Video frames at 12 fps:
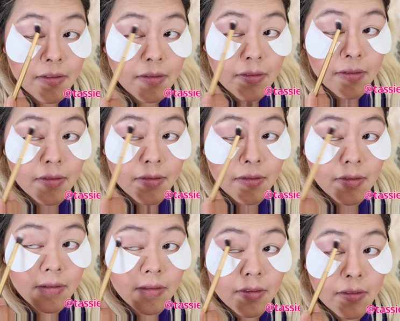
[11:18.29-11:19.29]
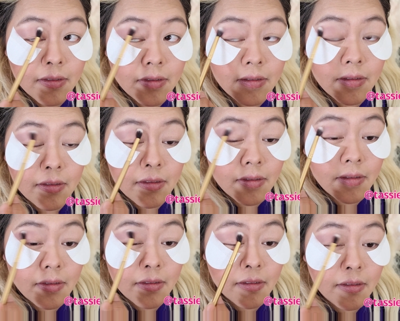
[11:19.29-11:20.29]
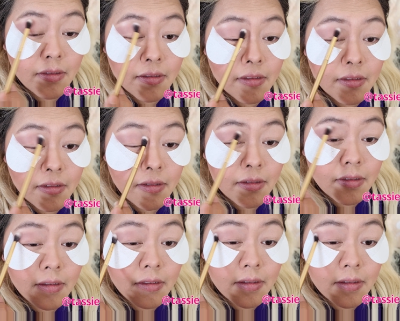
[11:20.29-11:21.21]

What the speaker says: I would normally like to wear. So I'm gonna go into this